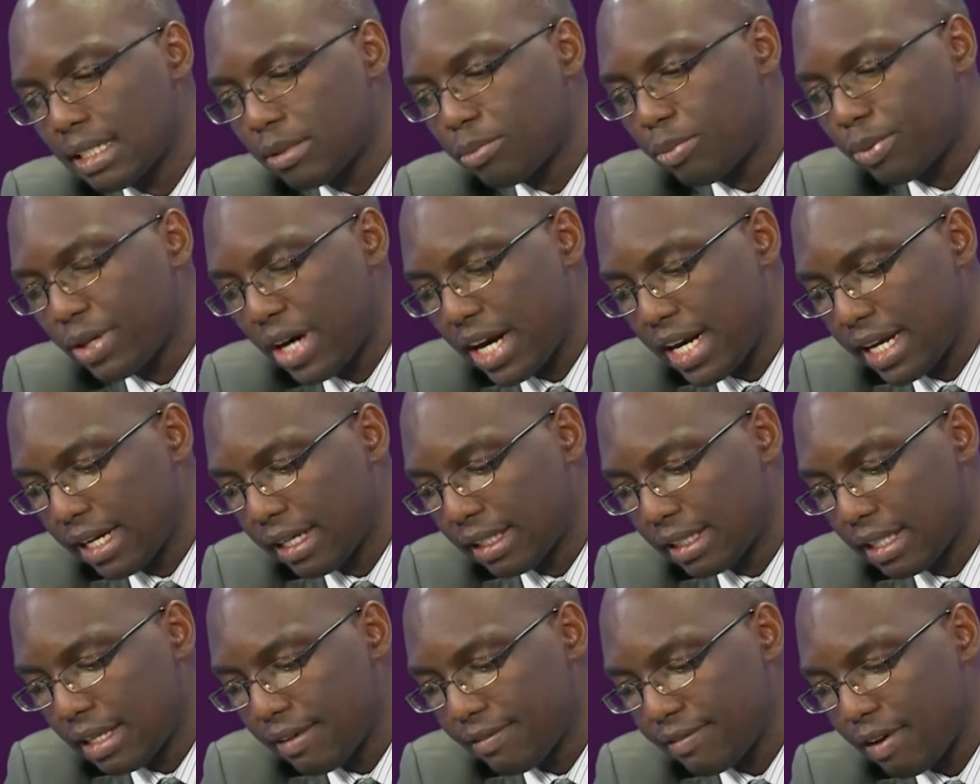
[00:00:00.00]

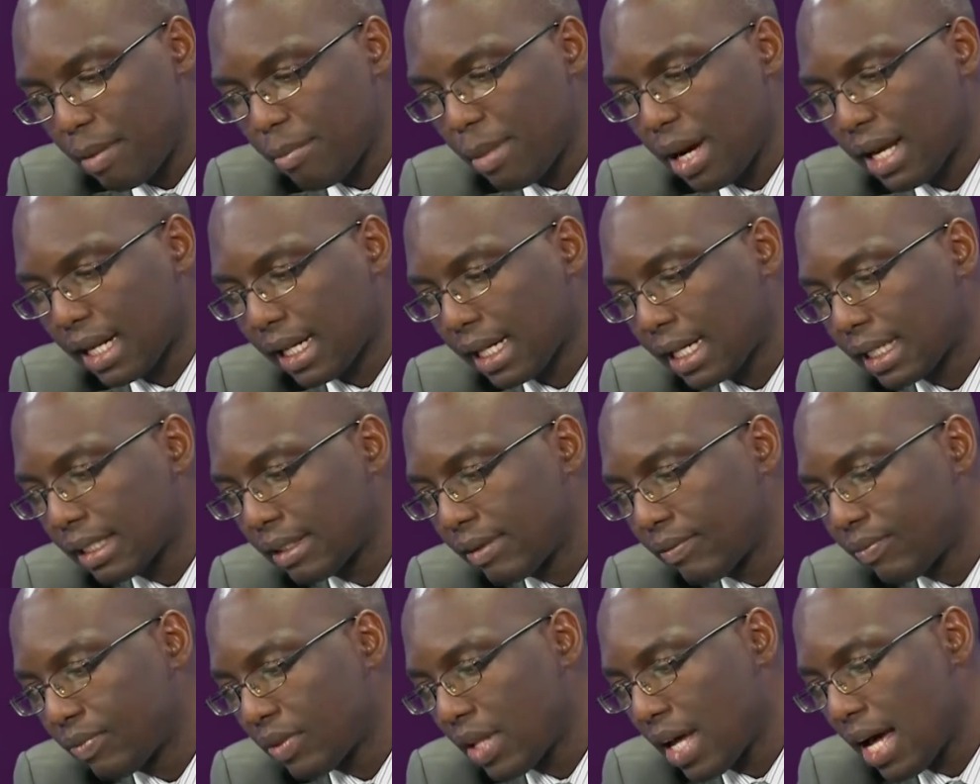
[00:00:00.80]
praying the
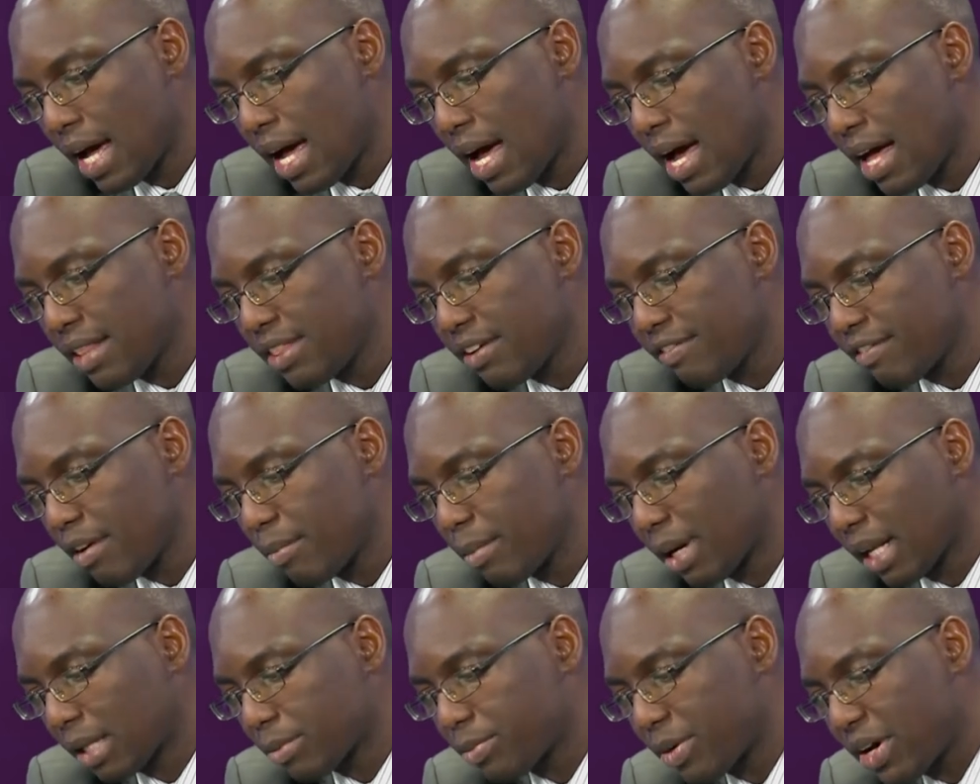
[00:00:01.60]

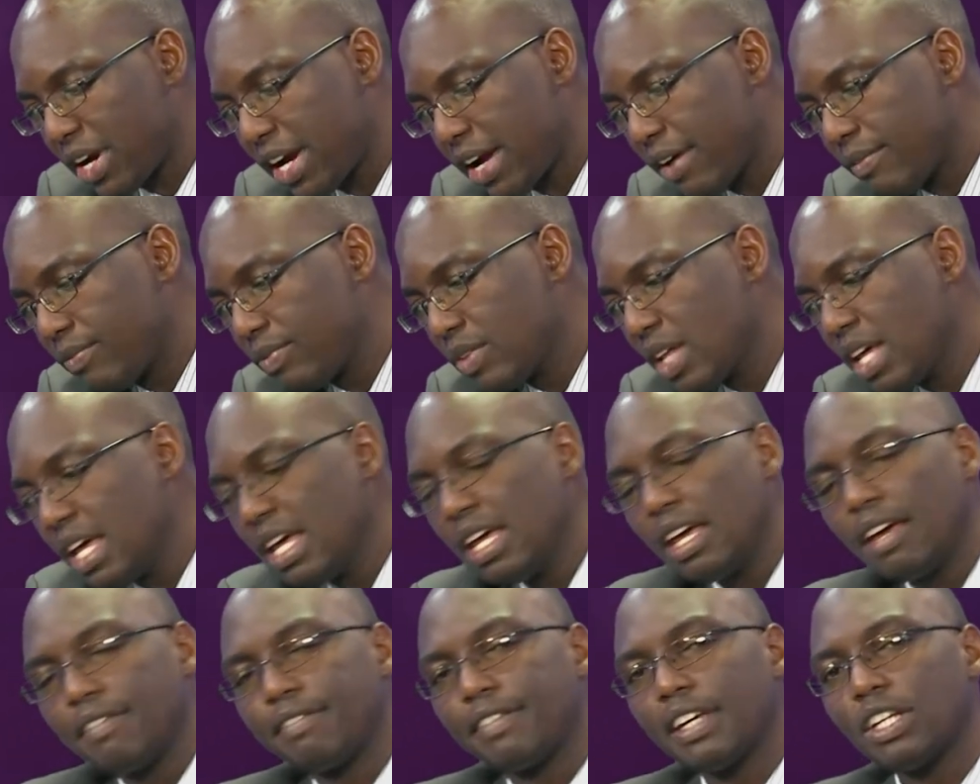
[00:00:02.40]
famous prayer.
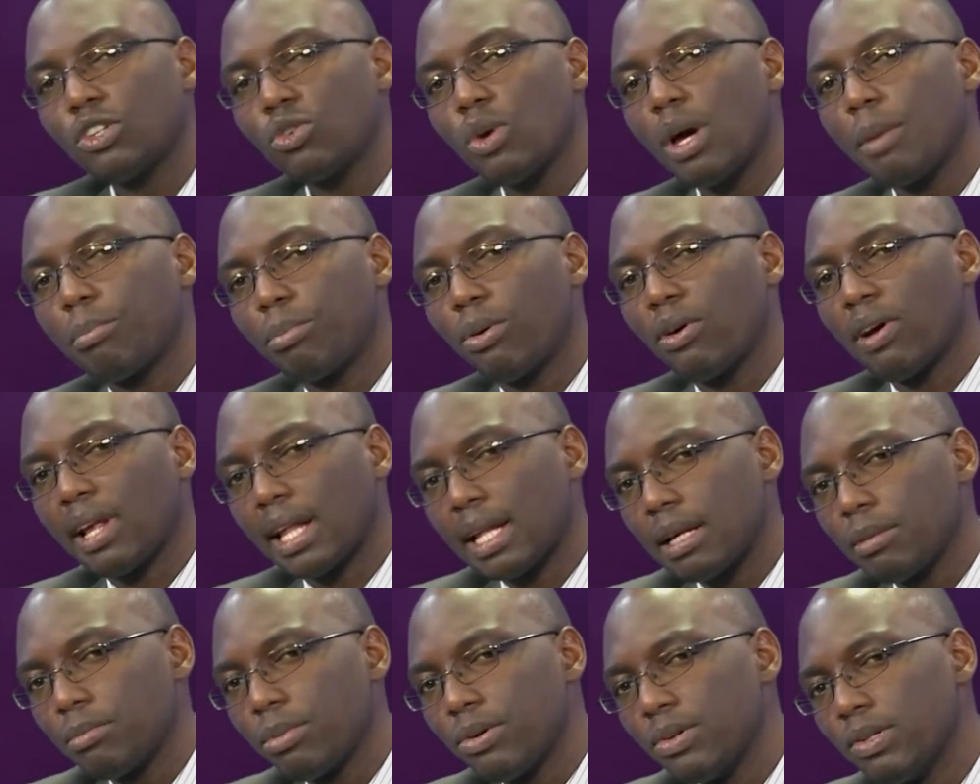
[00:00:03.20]
If it were
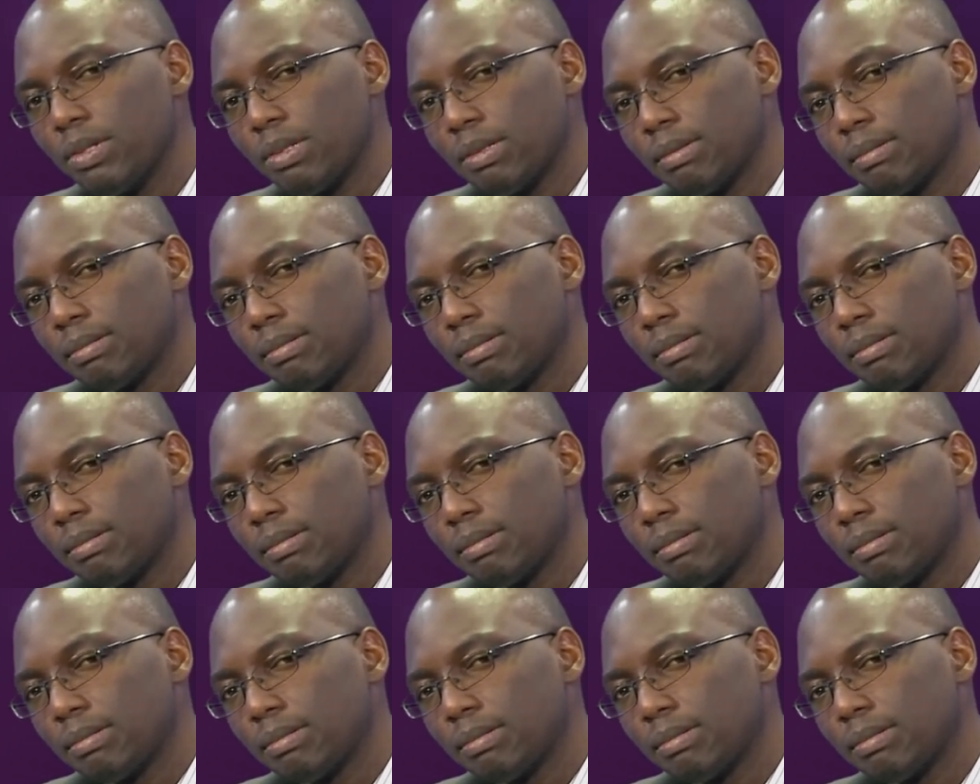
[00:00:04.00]
possible,